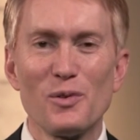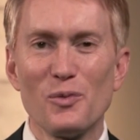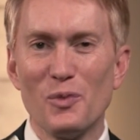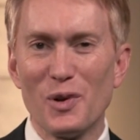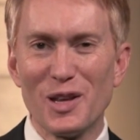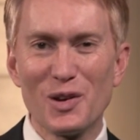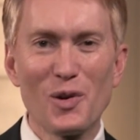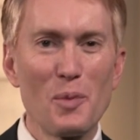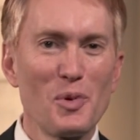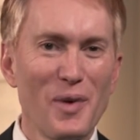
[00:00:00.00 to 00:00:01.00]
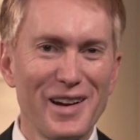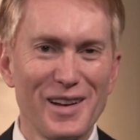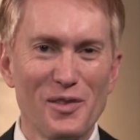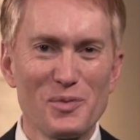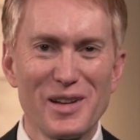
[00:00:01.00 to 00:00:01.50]
when you gripe about
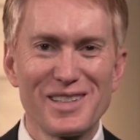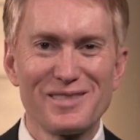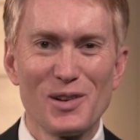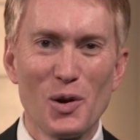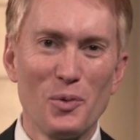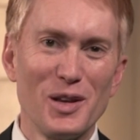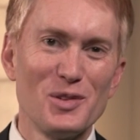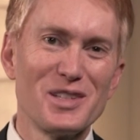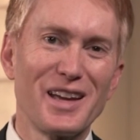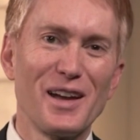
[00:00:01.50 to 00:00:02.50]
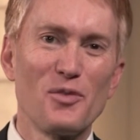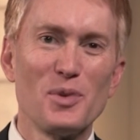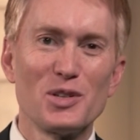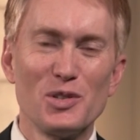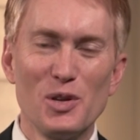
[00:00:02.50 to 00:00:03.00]
government, or when you say
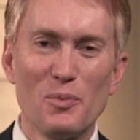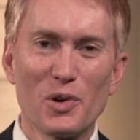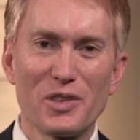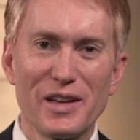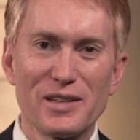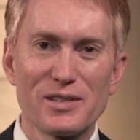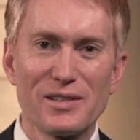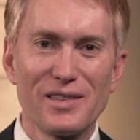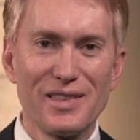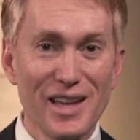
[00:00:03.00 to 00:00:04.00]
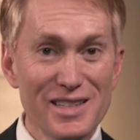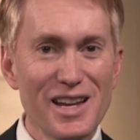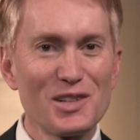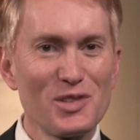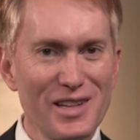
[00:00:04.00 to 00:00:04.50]
government should do more things, that's
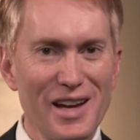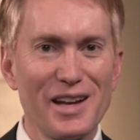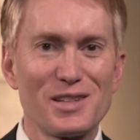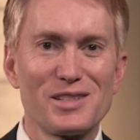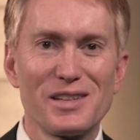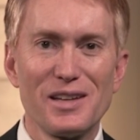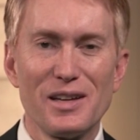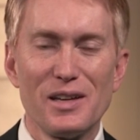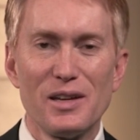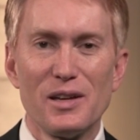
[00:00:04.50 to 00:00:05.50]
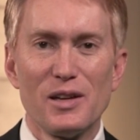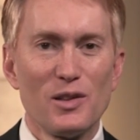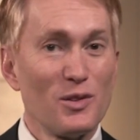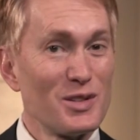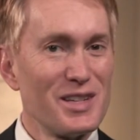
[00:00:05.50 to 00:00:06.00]
actually us.
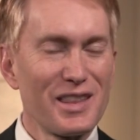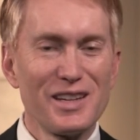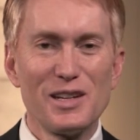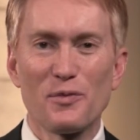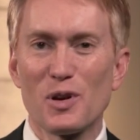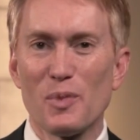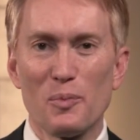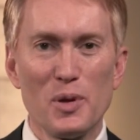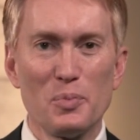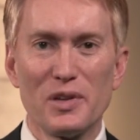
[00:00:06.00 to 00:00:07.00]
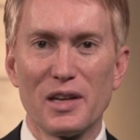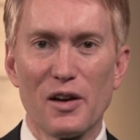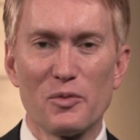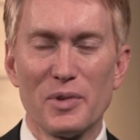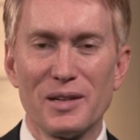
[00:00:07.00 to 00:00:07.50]
There's nothing different about people in
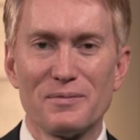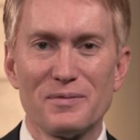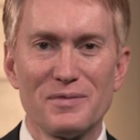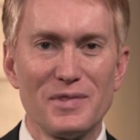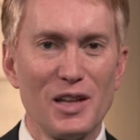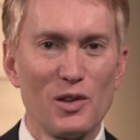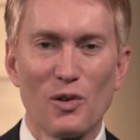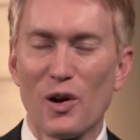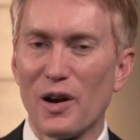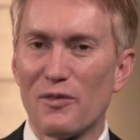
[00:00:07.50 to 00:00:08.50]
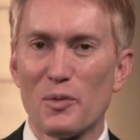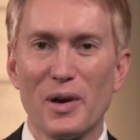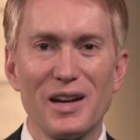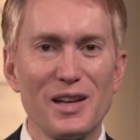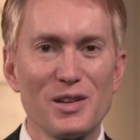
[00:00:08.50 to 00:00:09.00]
government than there are
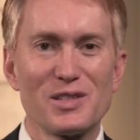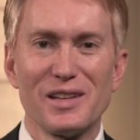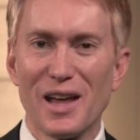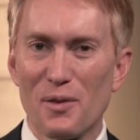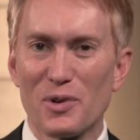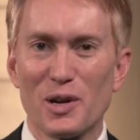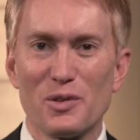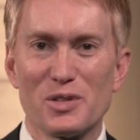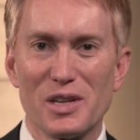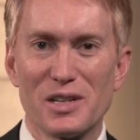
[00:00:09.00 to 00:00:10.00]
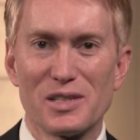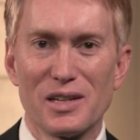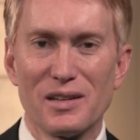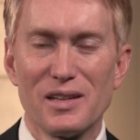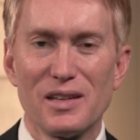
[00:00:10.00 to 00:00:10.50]
everybody else and every other
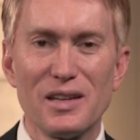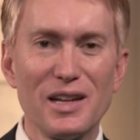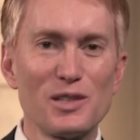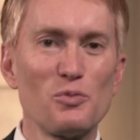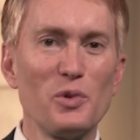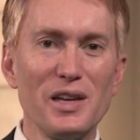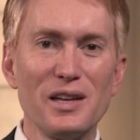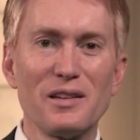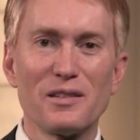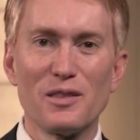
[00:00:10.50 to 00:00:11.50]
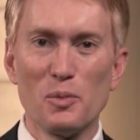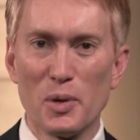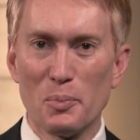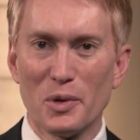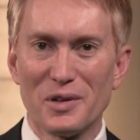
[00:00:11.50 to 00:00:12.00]
citizen. It's we, the
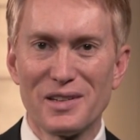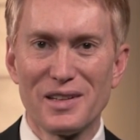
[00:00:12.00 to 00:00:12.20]
people.